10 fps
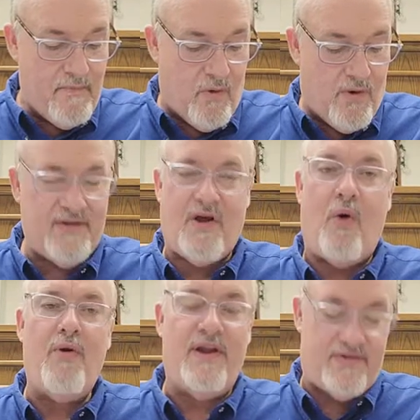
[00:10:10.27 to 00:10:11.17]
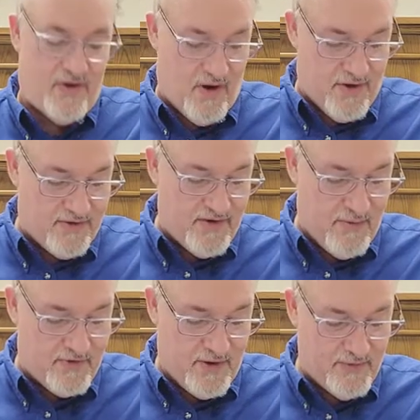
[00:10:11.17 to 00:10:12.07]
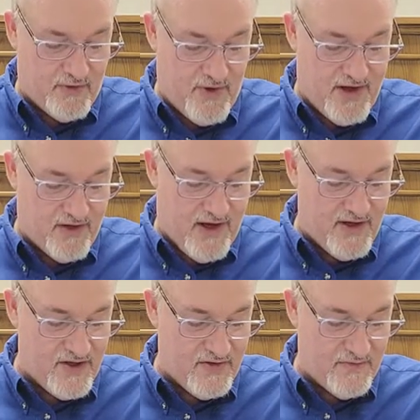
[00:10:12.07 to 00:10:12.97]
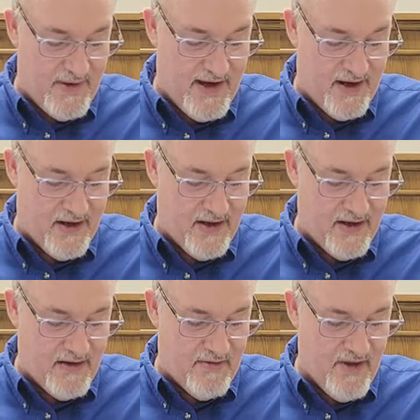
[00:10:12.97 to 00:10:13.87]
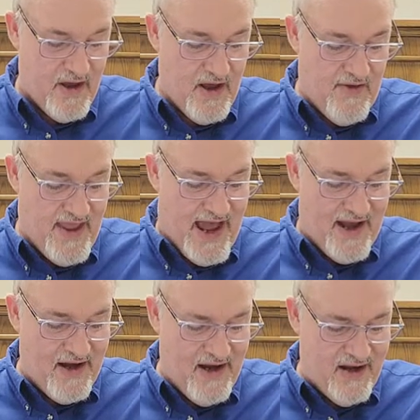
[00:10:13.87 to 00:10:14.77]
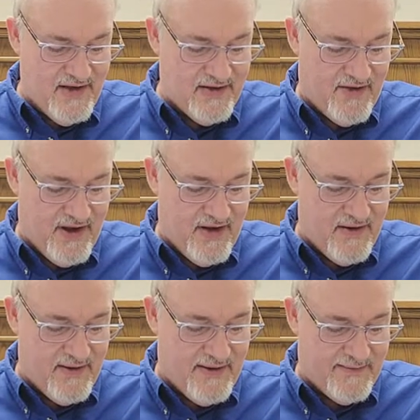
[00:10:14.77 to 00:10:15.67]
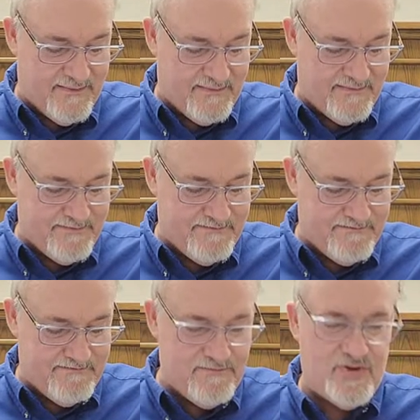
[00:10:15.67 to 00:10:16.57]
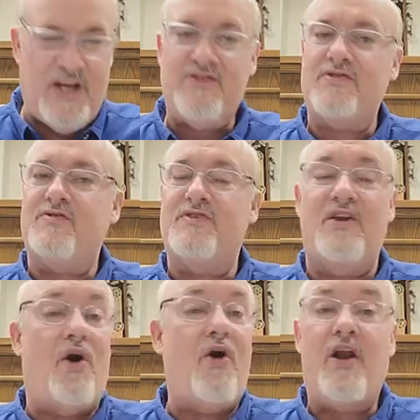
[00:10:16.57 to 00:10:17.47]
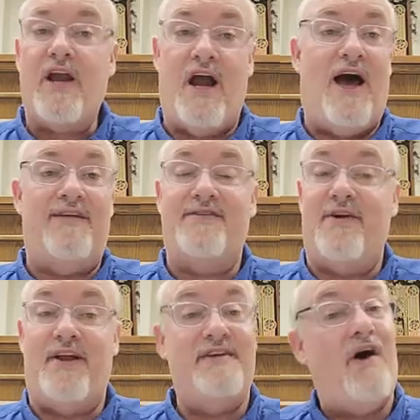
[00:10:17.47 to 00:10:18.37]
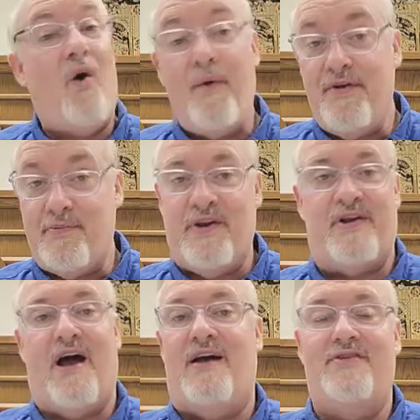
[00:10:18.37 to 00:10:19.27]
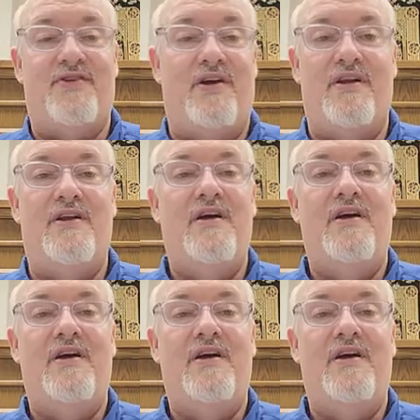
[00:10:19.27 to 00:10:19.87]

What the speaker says: or His only Son, or some translations may. The idea is that Jesus was eternally God's Son. He's always been God's Son,